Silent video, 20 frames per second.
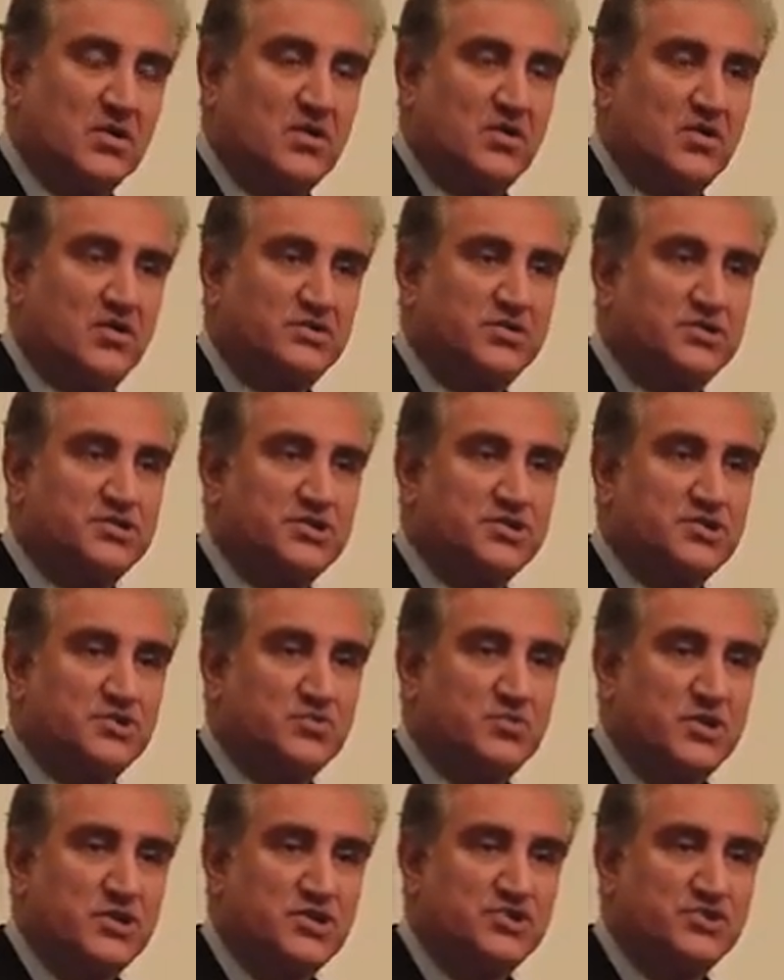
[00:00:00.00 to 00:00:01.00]
on the
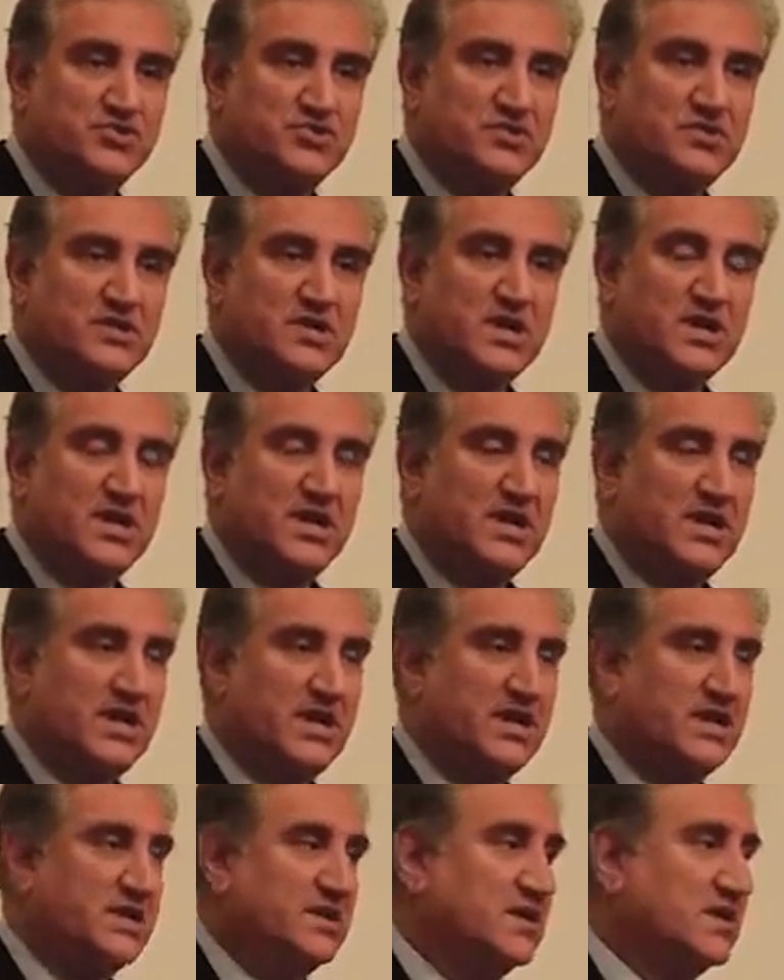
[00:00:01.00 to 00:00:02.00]
situation
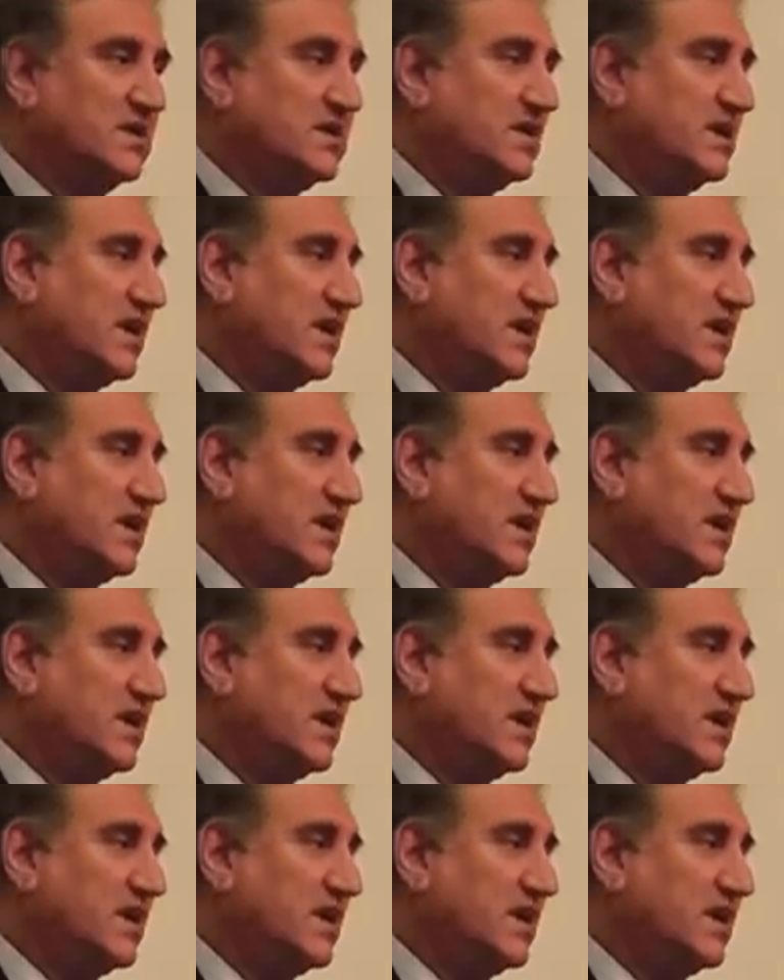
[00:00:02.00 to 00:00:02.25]
in